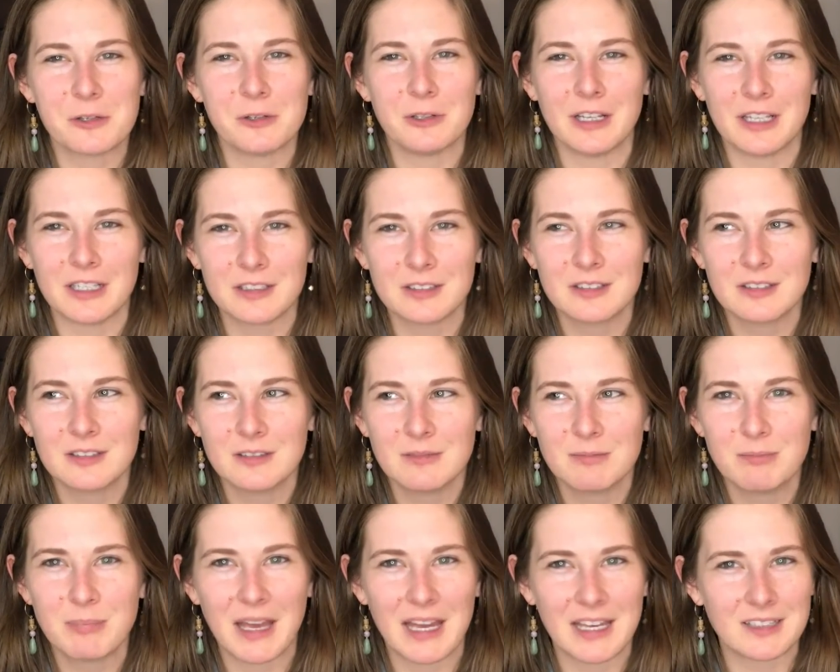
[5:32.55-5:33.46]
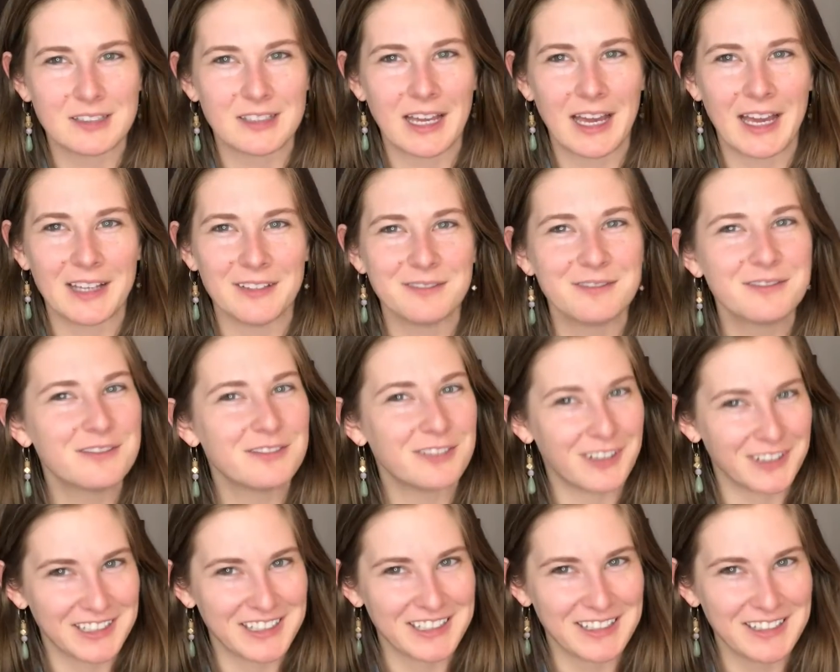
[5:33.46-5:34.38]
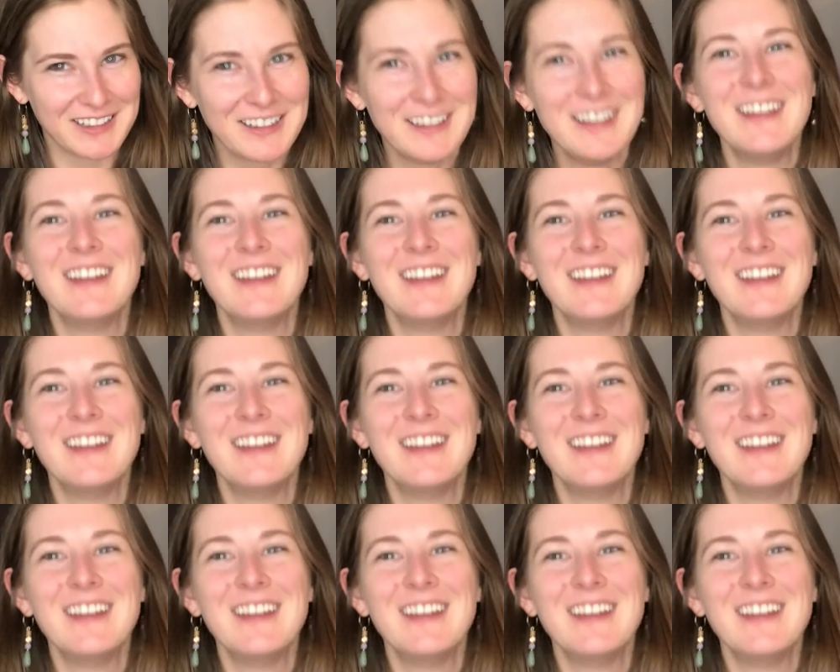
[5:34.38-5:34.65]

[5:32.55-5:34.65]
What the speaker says: like pet nat funky.